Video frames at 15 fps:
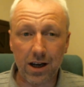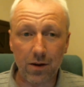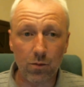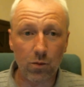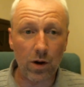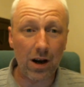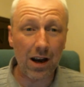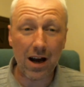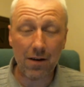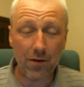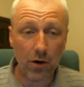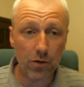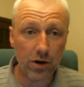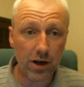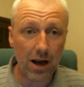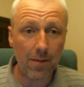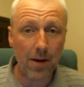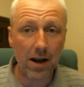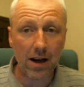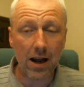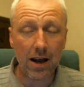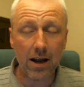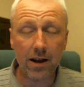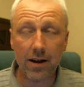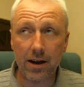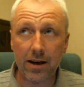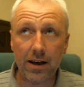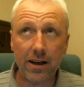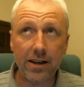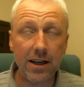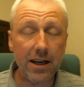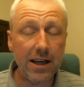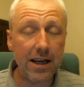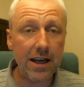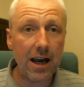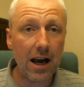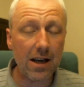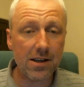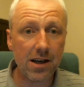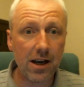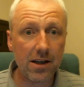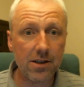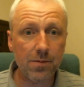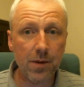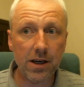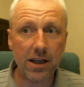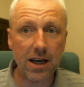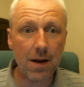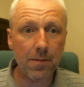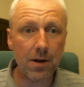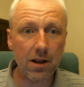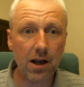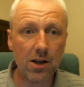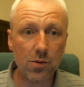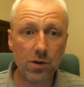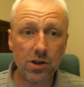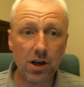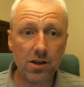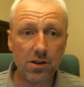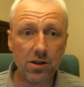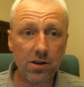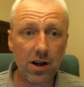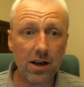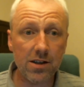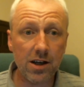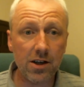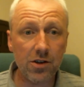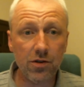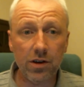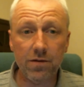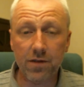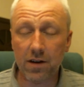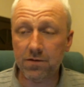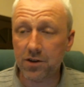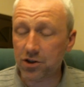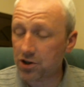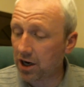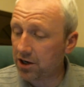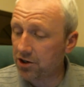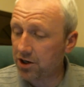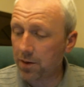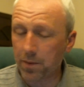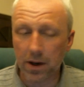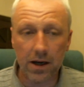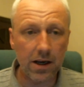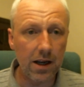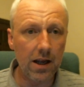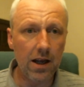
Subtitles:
and I've owned a Yihi SX Mini M class which has the SX350J chip in,